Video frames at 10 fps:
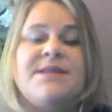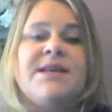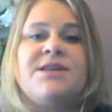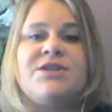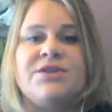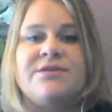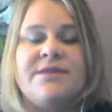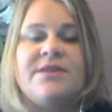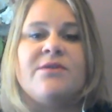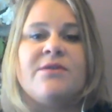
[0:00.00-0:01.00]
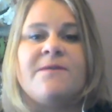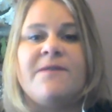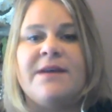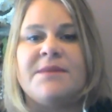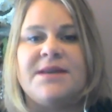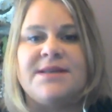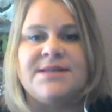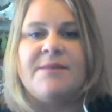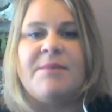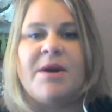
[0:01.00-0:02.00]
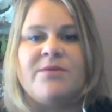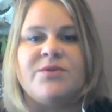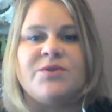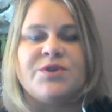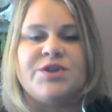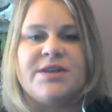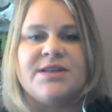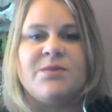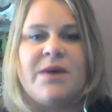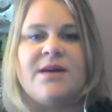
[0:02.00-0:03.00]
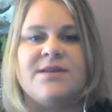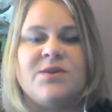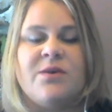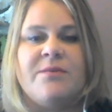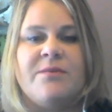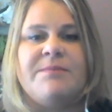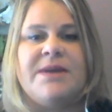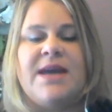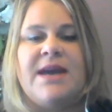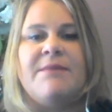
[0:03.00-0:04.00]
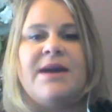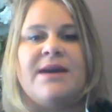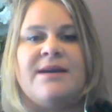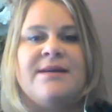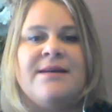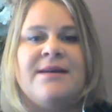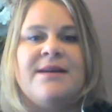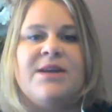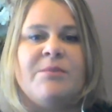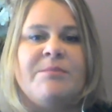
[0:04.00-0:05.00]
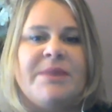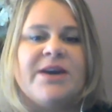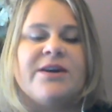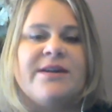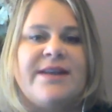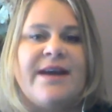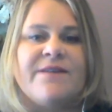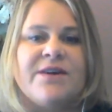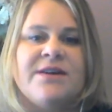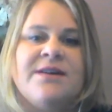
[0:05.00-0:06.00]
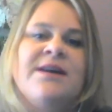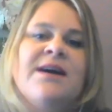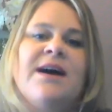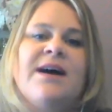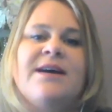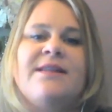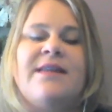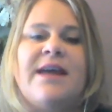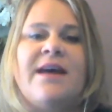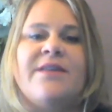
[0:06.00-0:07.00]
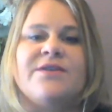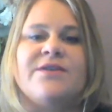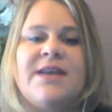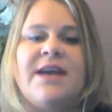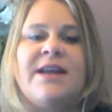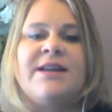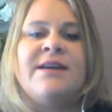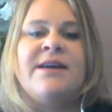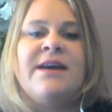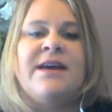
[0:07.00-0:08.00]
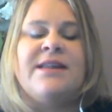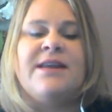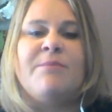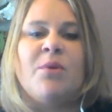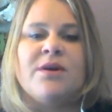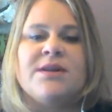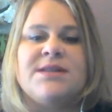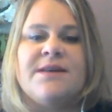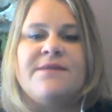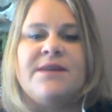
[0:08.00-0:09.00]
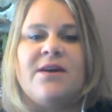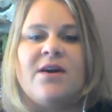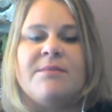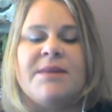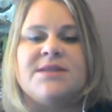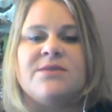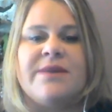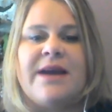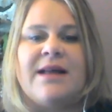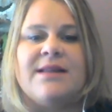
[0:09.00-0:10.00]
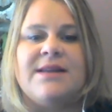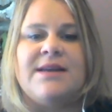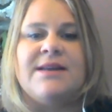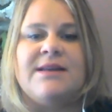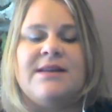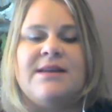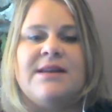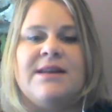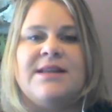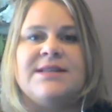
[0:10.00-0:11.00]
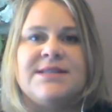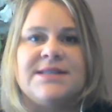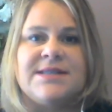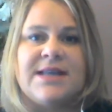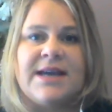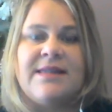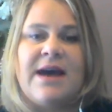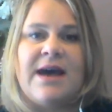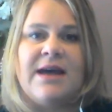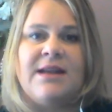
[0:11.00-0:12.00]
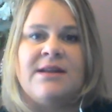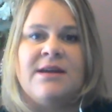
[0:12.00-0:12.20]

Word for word: teach, you know, their families about nutrition as well. So it became a, you know, bigger endeavor than others. And the importance of the augmented reality in an instance like that